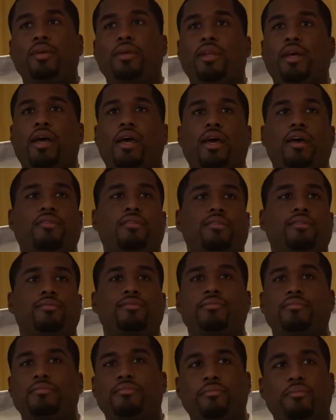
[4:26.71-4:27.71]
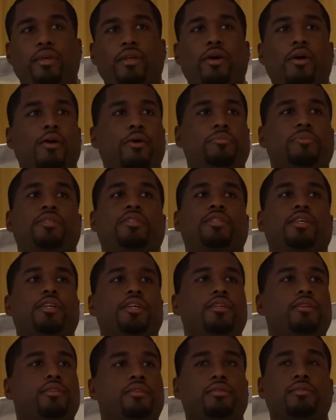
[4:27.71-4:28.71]
and I haven't been home to see
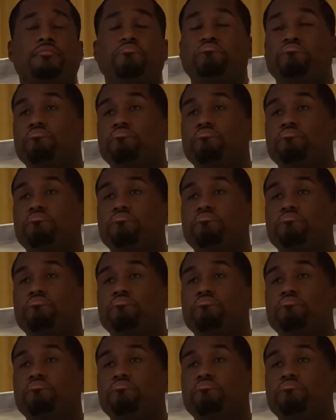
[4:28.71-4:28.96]
her, and